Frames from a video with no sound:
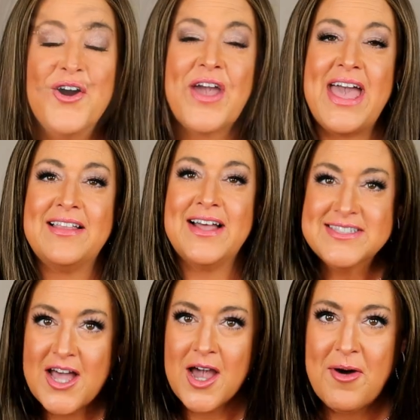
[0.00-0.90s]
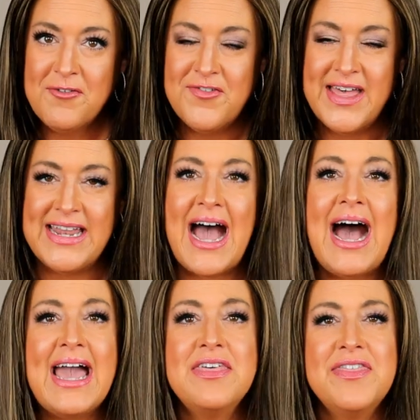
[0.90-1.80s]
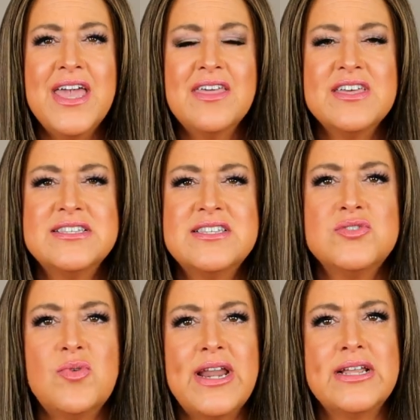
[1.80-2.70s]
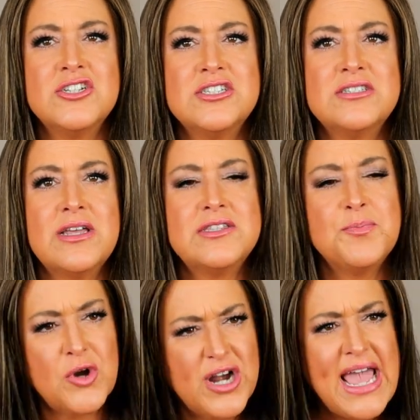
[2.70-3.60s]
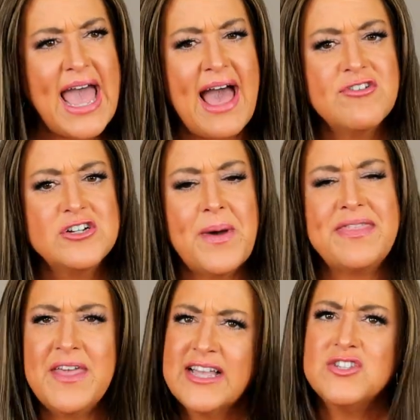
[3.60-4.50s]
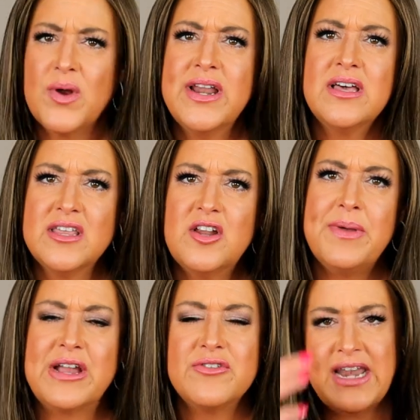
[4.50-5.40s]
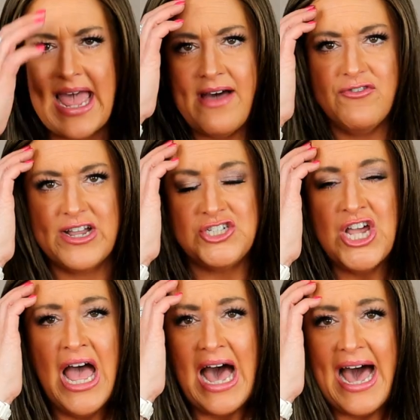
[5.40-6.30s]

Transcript: Okay, let's talk about fit. I think this is running just, it's pretty average, but I think it's running a little bigger than average.